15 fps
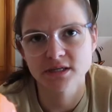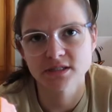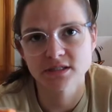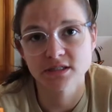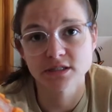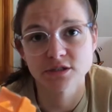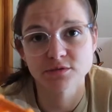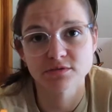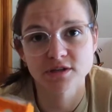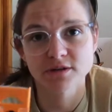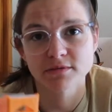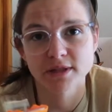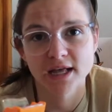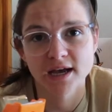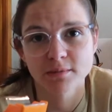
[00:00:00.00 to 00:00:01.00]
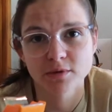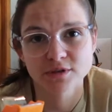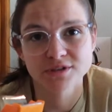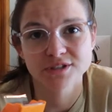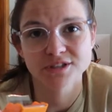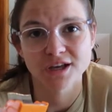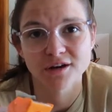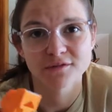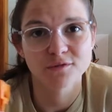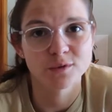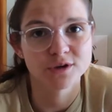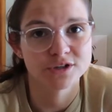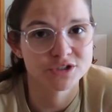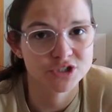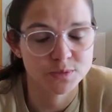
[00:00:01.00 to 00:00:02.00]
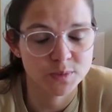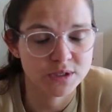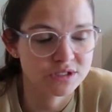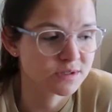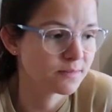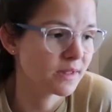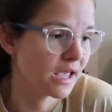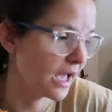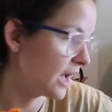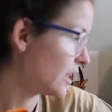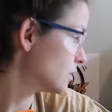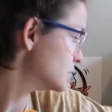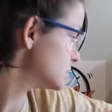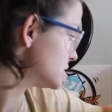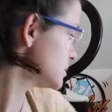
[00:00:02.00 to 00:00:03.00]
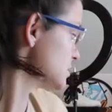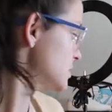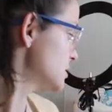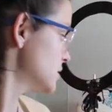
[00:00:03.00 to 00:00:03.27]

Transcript: because this is really reliable stuff when you're shipping something out.